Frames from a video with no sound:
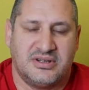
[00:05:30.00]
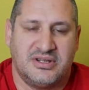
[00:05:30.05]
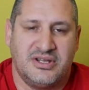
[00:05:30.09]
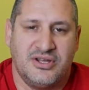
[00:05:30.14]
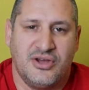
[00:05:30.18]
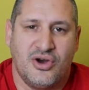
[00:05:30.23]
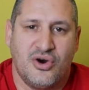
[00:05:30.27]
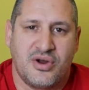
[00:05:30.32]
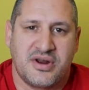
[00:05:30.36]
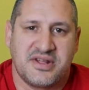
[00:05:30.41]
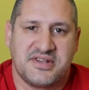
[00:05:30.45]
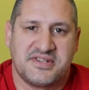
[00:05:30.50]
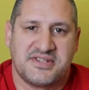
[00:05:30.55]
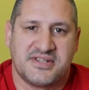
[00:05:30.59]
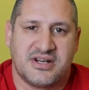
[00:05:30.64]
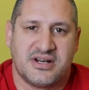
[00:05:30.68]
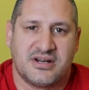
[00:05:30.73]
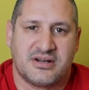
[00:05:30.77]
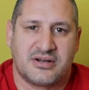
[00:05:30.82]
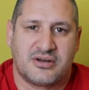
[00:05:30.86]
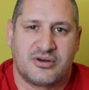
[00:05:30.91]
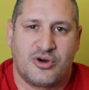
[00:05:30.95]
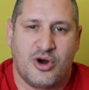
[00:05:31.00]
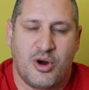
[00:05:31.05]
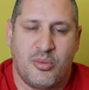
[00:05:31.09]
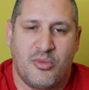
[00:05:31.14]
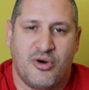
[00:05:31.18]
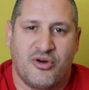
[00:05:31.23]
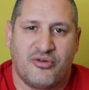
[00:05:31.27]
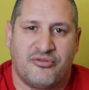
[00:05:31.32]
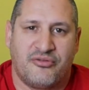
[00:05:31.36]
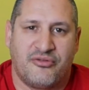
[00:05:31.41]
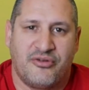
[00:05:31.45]
Dyor is a
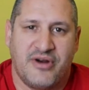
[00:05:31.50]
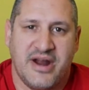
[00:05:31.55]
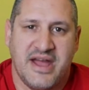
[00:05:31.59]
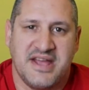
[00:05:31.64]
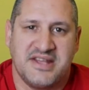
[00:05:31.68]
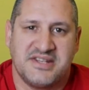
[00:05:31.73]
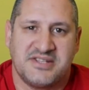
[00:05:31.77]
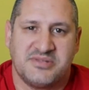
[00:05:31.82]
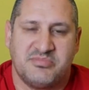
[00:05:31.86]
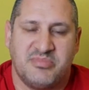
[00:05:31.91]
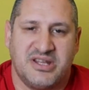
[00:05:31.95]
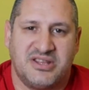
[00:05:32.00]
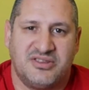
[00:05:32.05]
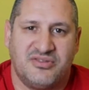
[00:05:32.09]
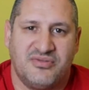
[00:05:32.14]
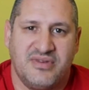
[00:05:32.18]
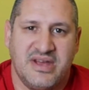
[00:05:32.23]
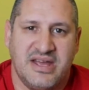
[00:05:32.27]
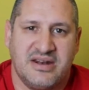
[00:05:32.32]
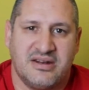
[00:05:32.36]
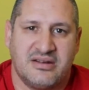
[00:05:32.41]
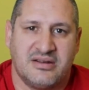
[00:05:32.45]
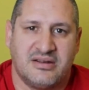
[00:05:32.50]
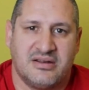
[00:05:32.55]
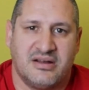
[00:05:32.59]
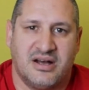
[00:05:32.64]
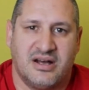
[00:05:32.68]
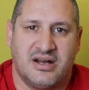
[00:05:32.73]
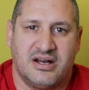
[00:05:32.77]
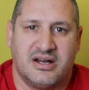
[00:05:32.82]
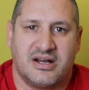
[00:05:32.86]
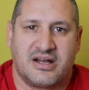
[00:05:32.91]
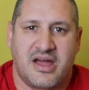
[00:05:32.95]
common phrase between
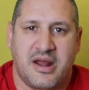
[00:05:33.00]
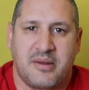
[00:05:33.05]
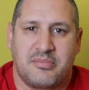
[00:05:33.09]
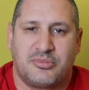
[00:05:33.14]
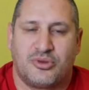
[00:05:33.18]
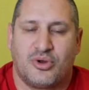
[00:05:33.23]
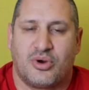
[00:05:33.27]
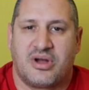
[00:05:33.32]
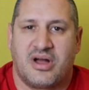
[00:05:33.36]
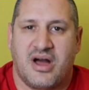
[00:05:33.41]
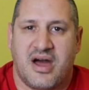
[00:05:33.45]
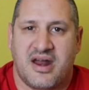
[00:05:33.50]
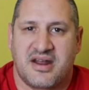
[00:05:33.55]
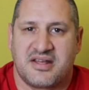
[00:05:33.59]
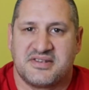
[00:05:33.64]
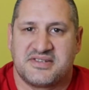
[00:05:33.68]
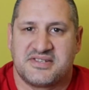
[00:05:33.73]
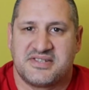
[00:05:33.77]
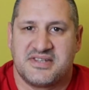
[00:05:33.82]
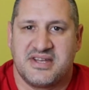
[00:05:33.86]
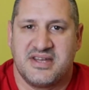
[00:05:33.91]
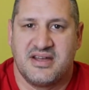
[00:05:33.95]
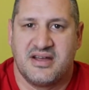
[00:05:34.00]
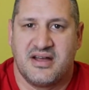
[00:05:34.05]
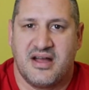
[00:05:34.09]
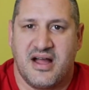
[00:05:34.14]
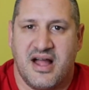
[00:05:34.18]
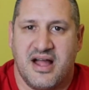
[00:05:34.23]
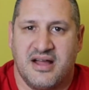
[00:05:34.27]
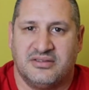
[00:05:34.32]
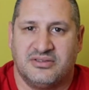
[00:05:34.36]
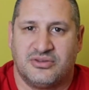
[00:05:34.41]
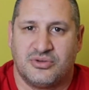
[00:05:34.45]
cryptocurrency
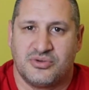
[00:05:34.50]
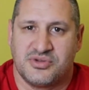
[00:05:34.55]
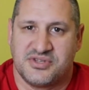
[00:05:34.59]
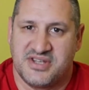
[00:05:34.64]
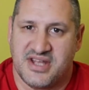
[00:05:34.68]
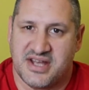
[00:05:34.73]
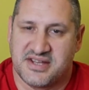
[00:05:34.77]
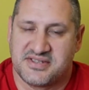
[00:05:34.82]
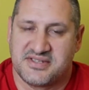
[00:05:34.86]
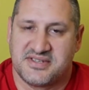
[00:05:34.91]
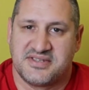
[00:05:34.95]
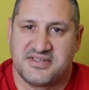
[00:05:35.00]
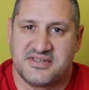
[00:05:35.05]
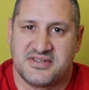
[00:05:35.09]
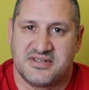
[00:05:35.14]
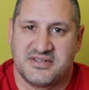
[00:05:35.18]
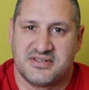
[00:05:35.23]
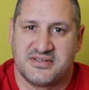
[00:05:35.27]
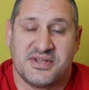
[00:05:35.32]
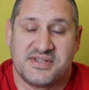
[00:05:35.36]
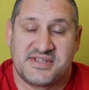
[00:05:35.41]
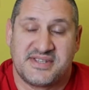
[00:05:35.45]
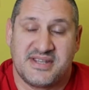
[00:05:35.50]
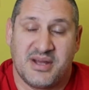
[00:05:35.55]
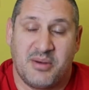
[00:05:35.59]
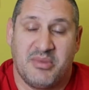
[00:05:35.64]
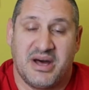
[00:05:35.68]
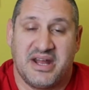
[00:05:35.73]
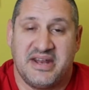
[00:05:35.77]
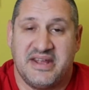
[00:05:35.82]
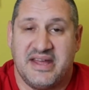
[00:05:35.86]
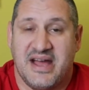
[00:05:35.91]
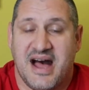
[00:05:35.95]
enthusiasts. When
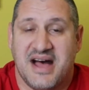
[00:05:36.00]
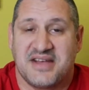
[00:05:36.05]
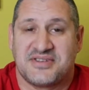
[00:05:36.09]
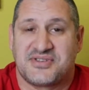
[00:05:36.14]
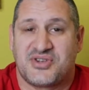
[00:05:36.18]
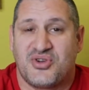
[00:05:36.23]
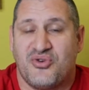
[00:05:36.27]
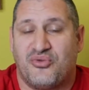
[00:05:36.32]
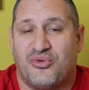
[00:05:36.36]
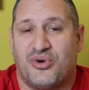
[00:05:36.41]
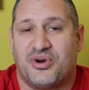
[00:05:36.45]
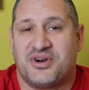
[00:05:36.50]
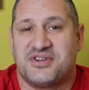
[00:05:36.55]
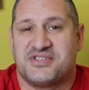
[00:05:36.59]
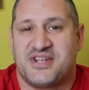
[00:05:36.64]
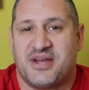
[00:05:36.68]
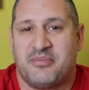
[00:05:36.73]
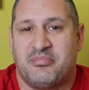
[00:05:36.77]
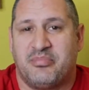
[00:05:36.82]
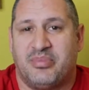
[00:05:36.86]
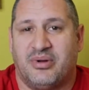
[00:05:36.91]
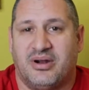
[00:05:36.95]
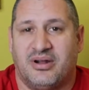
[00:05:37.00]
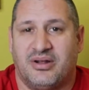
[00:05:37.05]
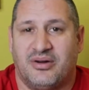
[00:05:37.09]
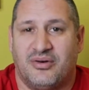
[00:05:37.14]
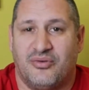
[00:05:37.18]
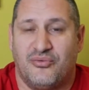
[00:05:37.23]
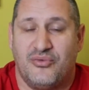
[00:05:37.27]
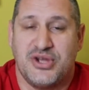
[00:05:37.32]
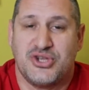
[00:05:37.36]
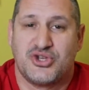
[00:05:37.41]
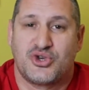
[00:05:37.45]
somebody asks you, for example,
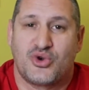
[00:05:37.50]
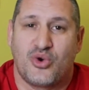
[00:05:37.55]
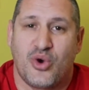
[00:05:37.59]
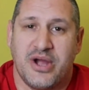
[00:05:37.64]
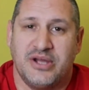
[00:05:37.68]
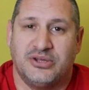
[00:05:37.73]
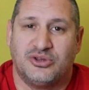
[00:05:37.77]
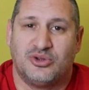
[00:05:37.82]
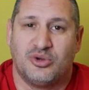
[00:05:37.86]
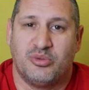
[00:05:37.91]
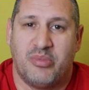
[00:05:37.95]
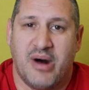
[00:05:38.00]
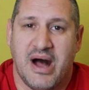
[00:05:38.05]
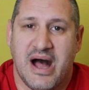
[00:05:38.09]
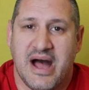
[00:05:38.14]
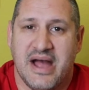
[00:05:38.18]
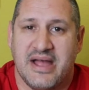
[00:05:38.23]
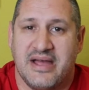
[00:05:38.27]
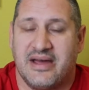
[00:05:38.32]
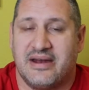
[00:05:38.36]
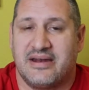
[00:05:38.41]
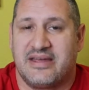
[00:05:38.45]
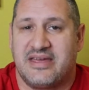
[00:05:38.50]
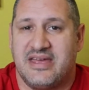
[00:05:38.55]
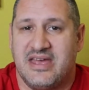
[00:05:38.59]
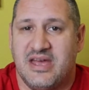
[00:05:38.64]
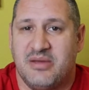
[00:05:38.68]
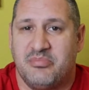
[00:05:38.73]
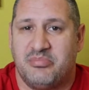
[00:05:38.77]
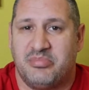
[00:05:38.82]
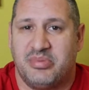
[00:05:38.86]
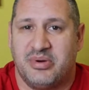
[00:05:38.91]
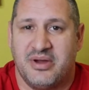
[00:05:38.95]
which coin to buy and
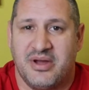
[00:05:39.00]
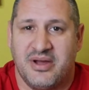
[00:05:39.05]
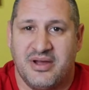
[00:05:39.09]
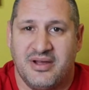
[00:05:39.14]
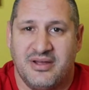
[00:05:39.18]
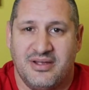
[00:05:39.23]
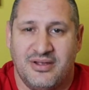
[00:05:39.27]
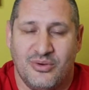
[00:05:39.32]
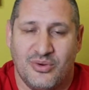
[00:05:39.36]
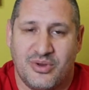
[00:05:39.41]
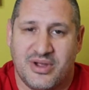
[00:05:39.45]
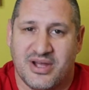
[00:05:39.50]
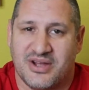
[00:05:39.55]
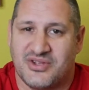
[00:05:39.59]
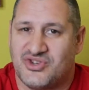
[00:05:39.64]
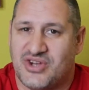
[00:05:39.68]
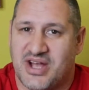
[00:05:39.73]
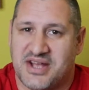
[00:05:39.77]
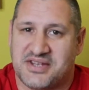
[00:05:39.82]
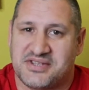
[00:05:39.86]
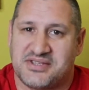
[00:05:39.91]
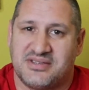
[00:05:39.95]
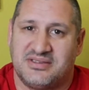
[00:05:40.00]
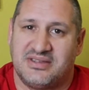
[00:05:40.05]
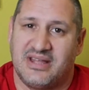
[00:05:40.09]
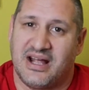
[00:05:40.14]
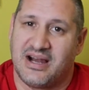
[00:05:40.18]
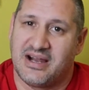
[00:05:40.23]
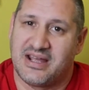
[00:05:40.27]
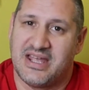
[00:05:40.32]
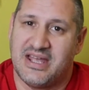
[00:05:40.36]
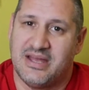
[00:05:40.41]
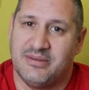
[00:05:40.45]
keep, you can just
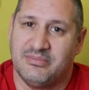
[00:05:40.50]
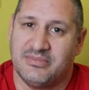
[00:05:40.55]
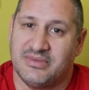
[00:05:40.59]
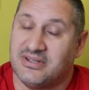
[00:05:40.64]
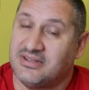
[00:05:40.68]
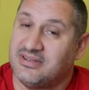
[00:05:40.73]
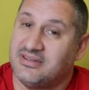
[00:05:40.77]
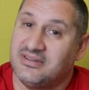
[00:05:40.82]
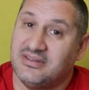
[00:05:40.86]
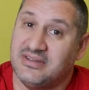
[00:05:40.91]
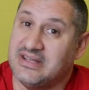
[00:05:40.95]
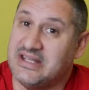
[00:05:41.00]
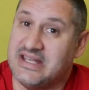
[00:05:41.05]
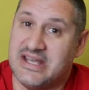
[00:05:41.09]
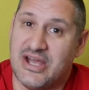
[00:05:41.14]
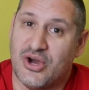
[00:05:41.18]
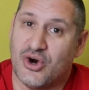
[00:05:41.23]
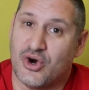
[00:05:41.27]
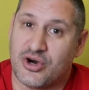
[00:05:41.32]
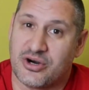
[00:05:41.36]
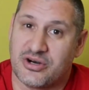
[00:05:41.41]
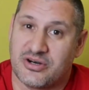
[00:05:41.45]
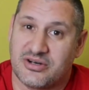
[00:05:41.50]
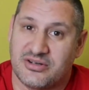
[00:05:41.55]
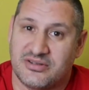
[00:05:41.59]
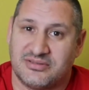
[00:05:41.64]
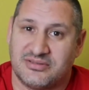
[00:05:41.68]
tell him Dyor.